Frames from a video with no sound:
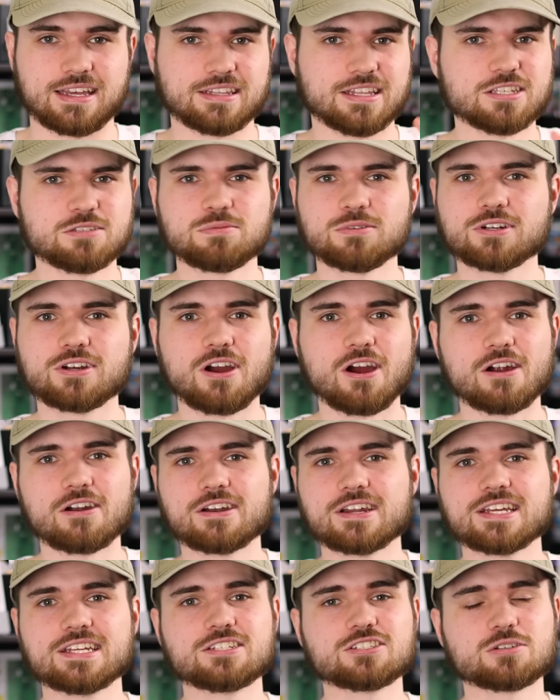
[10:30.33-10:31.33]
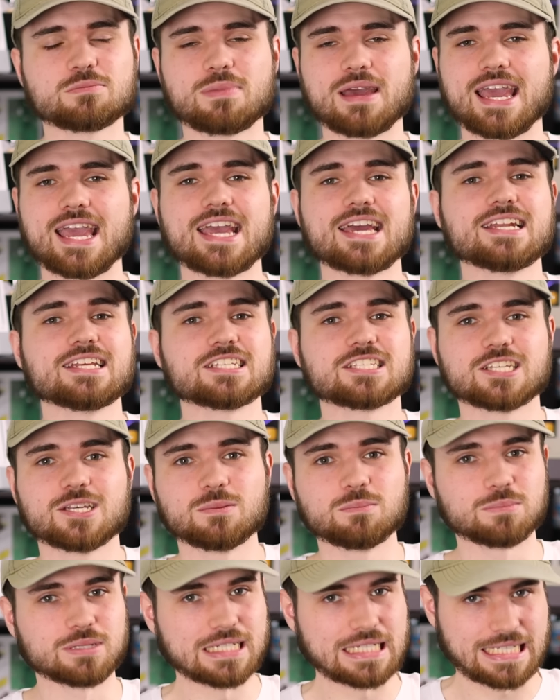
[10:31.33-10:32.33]
Unless Mercari in Japan is
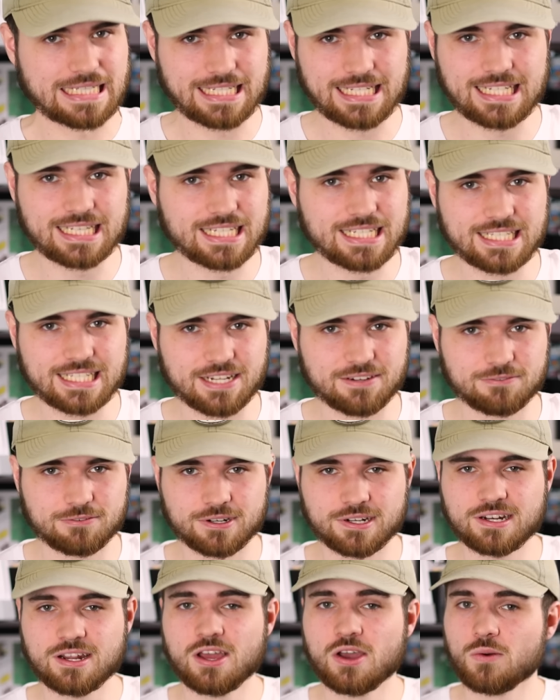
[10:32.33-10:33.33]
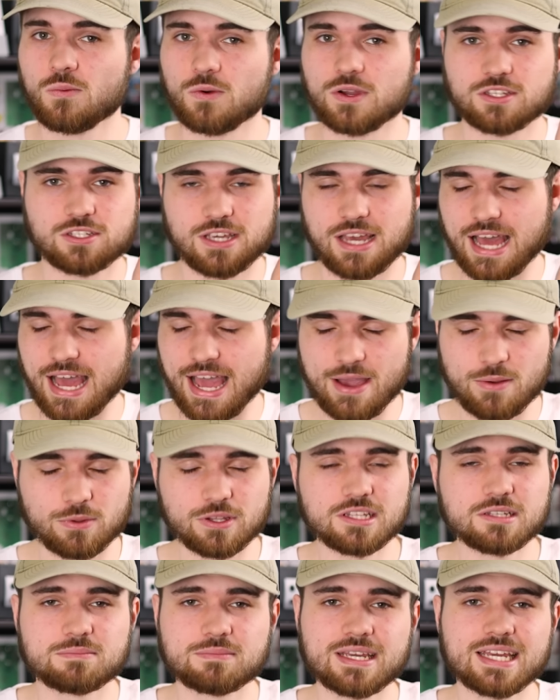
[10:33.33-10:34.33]
completely different, which I
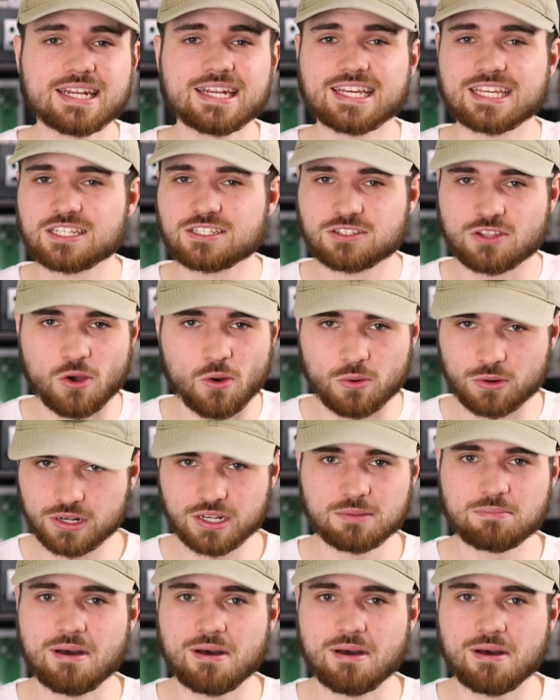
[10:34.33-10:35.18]
will admit is totally